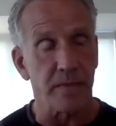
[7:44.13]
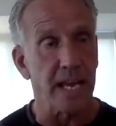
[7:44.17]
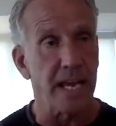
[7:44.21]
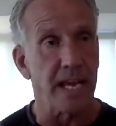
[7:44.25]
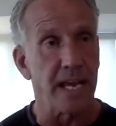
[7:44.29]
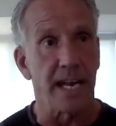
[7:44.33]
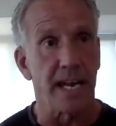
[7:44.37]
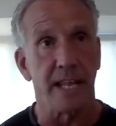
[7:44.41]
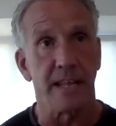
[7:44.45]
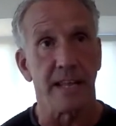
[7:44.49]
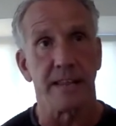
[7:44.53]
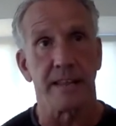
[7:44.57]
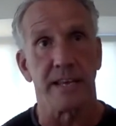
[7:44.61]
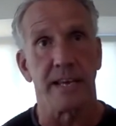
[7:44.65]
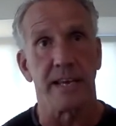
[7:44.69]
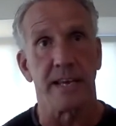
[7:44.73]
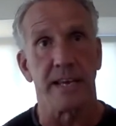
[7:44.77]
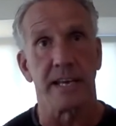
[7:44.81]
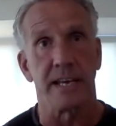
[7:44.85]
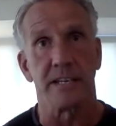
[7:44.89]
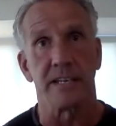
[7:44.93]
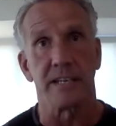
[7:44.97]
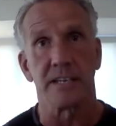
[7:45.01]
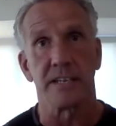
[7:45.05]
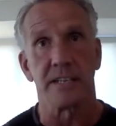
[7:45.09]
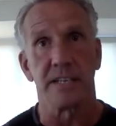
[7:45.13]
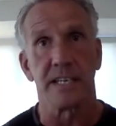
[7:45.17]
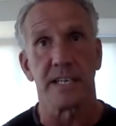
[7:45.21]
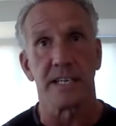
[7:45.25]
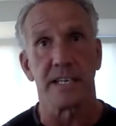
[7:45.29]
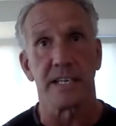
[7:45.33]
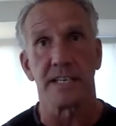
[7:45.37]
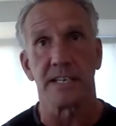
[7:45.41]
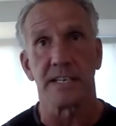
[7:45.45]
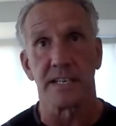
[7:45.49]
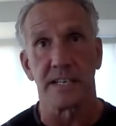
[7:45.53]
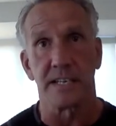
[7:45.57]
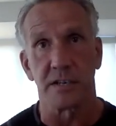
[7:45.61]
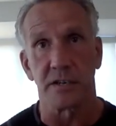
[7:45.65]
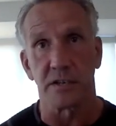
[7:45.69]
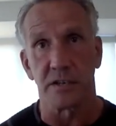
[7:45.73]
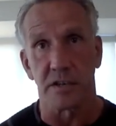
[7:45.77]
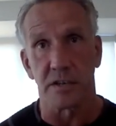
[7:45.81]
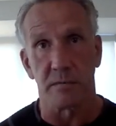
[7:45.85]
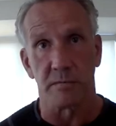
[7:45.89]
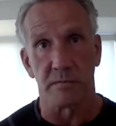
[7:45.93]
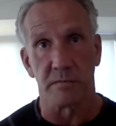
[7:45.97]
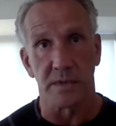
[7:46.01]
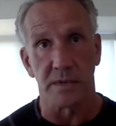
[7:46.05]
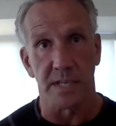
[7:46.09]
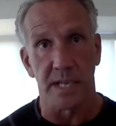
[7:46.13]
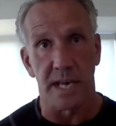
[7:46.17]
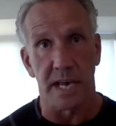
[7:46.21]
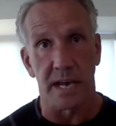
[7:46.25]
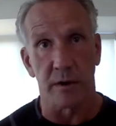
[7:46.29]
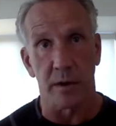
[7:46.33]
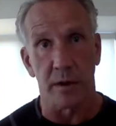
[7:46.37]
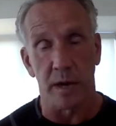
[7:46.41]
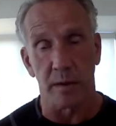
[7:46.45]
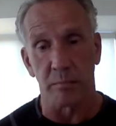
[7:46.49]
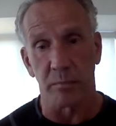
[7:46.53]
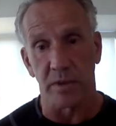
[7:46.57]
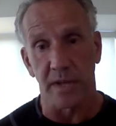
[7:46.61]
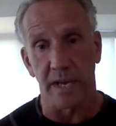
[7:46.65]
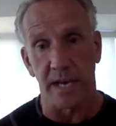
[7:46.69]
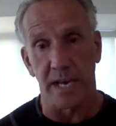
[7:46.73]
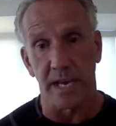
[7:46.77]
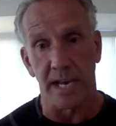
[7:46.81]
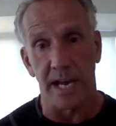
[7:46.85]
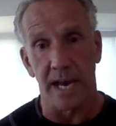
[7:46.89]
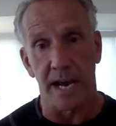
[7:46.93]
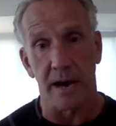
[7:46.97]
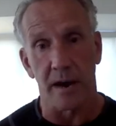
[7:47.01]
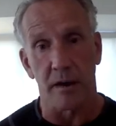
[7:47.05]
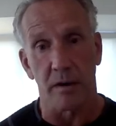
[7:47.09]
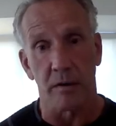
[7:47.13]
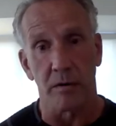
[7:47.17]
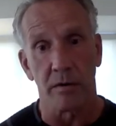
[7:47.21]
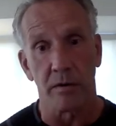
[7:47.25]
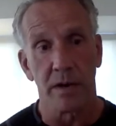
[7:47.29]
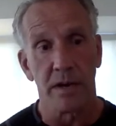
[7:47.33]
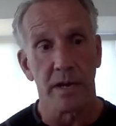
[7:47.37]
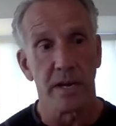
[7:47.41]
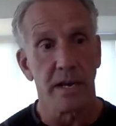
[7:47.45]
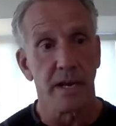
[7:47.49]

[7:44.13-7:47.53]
And I think it's the systems that are at play now